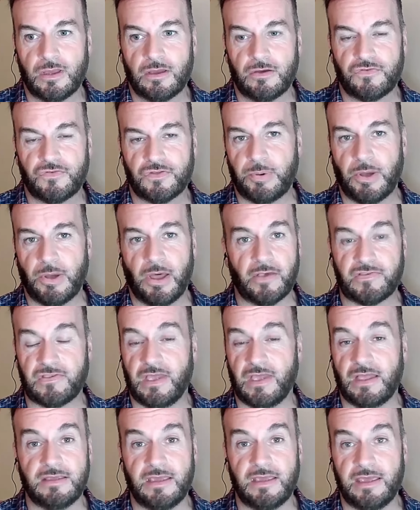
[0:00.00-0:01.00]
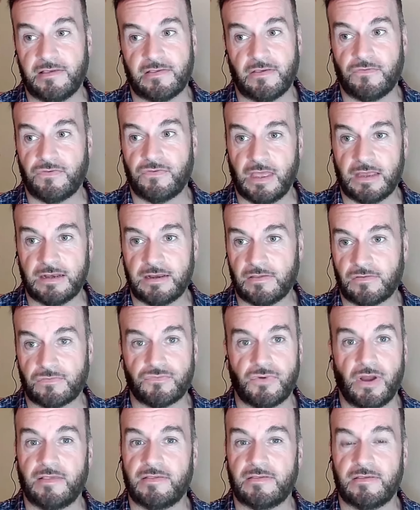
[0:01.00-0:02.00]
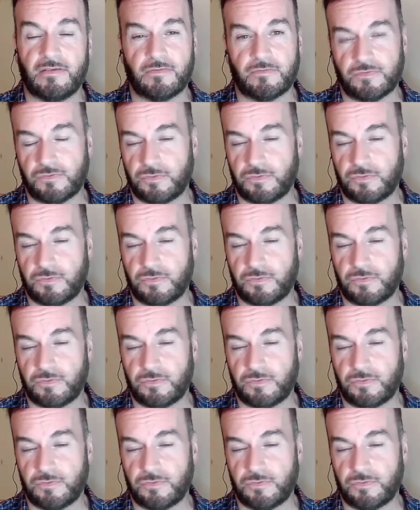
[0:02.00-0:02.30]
for the past 10 years have said it's racist